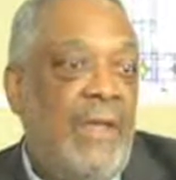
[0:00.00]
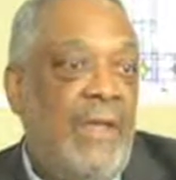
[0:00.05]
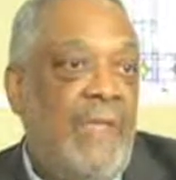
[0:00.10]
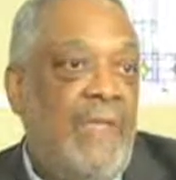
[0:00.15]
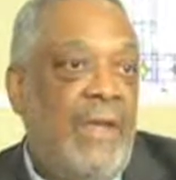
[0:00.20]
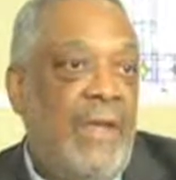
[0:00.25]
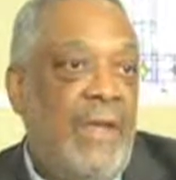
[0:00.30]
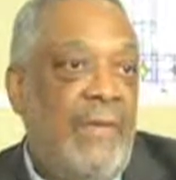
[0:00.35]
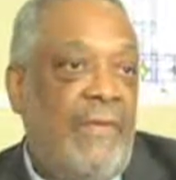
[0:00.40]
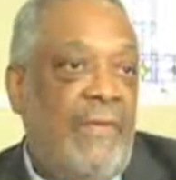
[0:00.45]
the
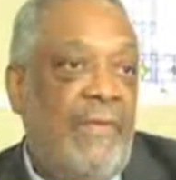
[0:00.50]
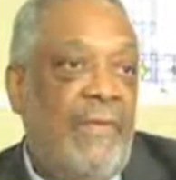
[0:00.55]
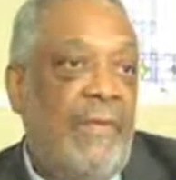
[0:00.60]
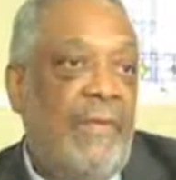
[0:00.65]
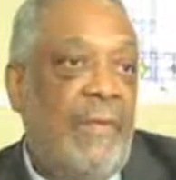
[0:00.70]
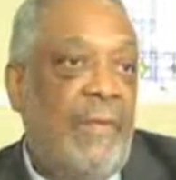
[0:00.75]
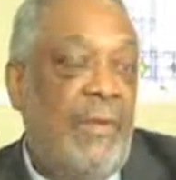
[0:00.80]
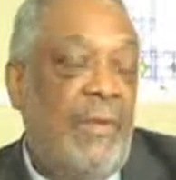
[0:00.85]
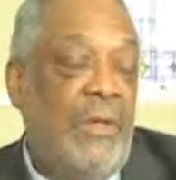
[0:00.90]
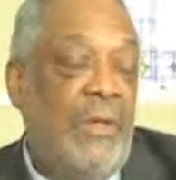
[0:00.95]
faith
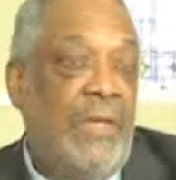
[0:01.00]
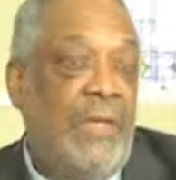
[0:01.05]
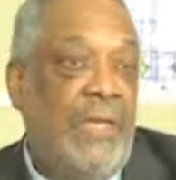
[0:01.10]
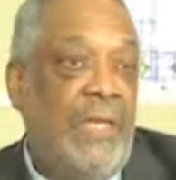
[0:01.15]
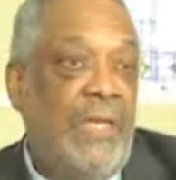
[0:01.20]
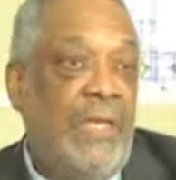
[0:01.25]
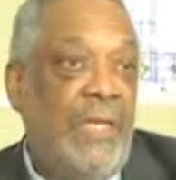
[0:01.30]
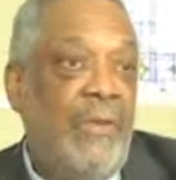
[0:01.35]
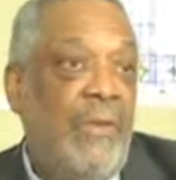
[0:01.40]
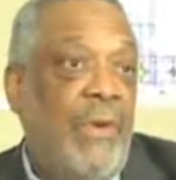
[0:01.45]

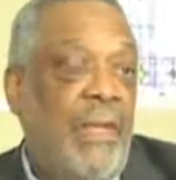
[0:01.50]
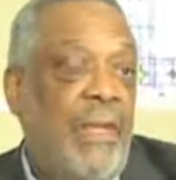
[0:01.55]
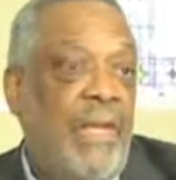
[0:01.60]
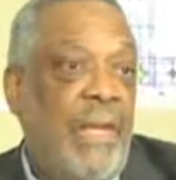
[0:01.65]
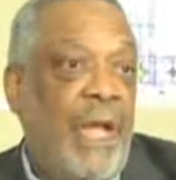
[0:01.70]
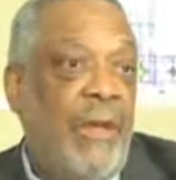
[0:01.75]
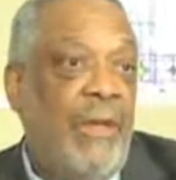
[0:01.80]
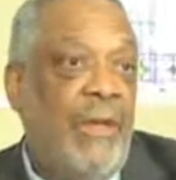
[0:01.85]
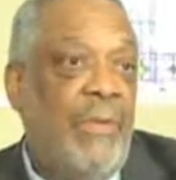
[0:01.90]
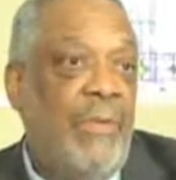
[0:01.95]
communities and
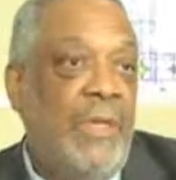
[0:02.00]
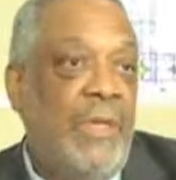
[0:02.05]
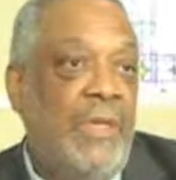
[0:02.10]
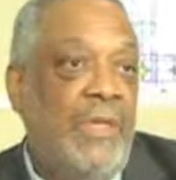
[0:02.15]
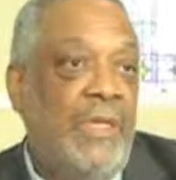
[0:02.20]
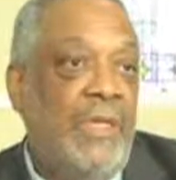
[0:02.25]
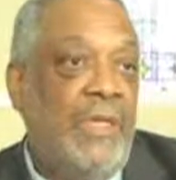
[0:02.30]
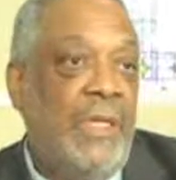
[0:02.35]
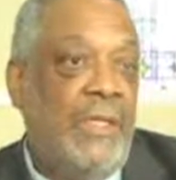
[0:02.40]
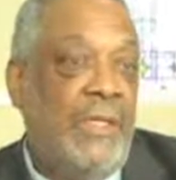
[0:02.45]
really our
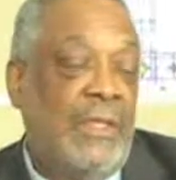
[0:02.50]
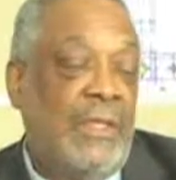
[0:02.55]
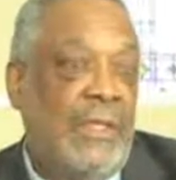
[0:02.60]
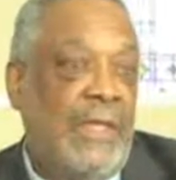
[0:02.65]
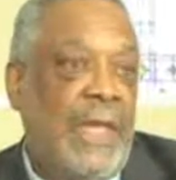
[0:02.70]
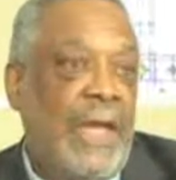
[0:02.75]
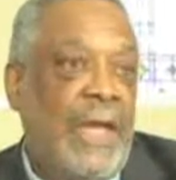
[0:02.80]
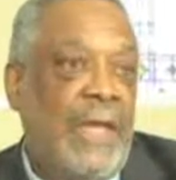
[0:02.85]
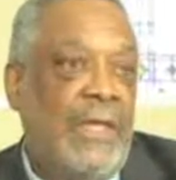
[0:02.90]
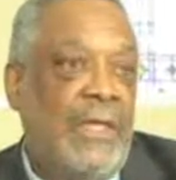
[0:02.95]
communities and
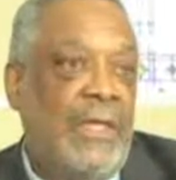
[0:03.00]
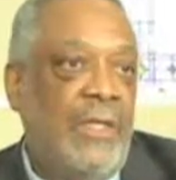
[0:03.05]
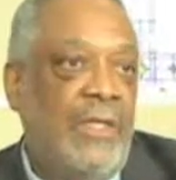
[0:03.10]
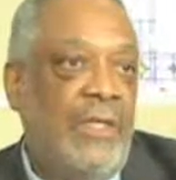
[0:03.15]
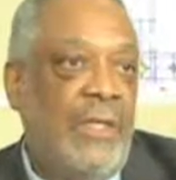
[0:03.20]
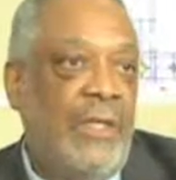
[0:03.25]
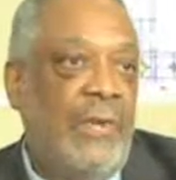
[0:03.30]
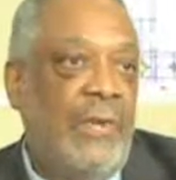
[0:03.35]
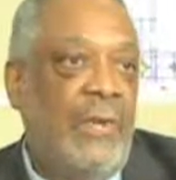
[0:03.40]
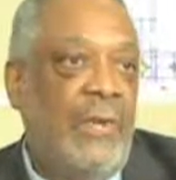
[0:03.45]
society
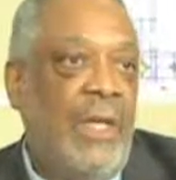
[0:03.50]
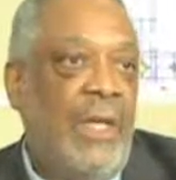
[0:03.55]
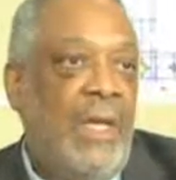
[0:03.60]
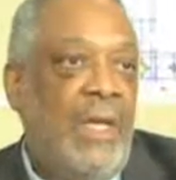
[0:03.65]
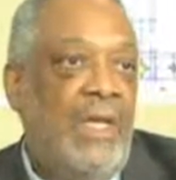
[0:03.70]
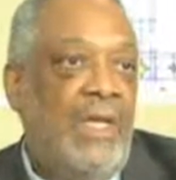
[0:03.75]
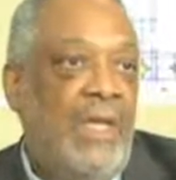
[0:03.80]
in general